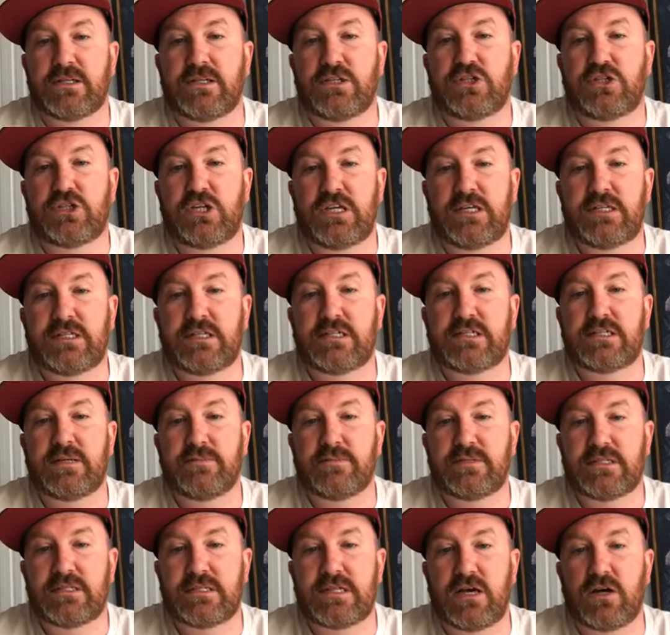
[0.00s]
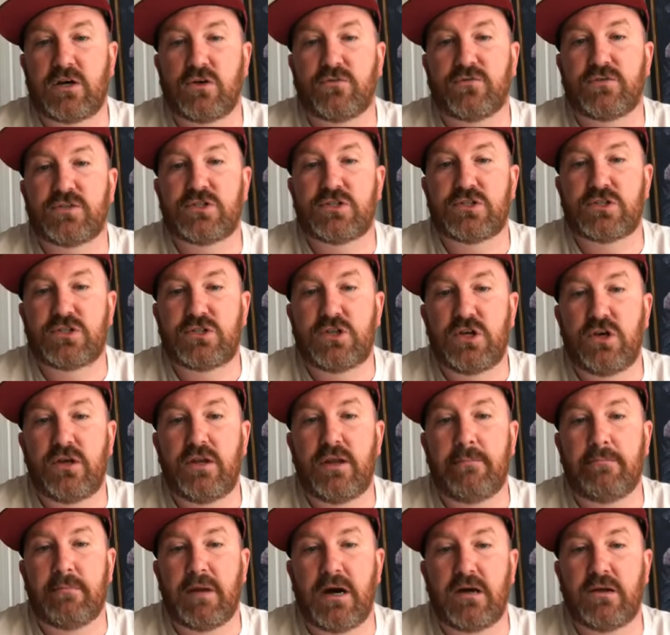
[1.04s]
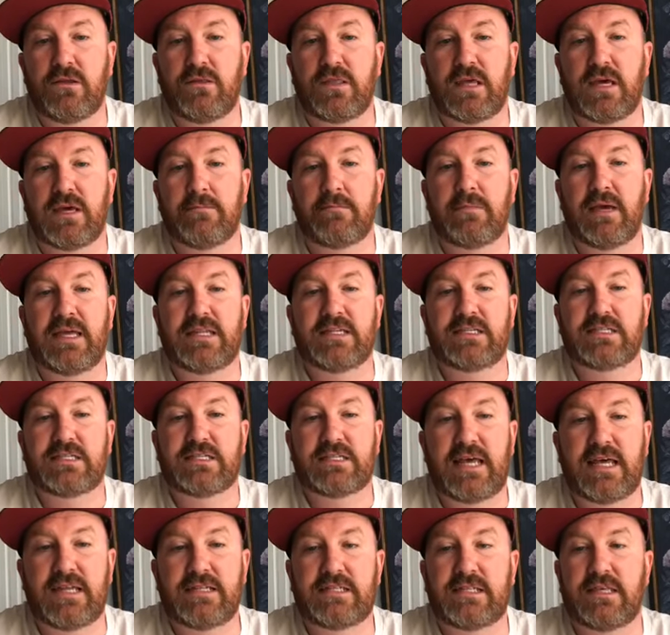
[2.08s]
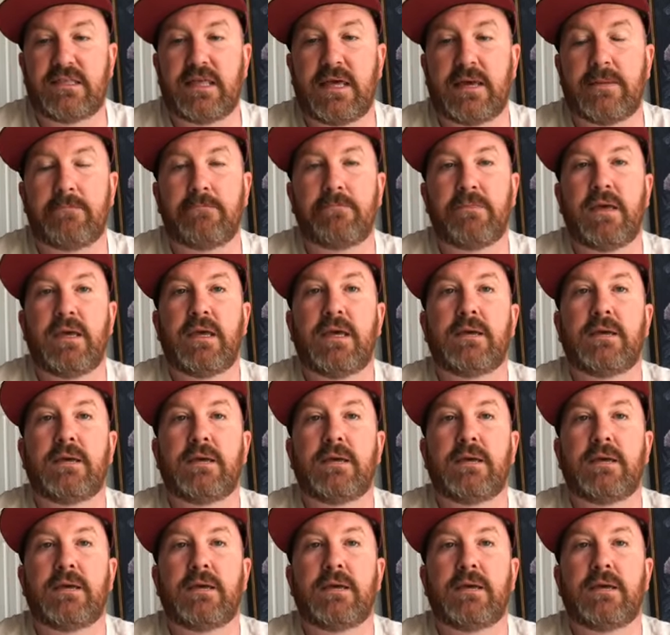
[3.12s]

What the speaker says: Jesus himself stood among them and said to them,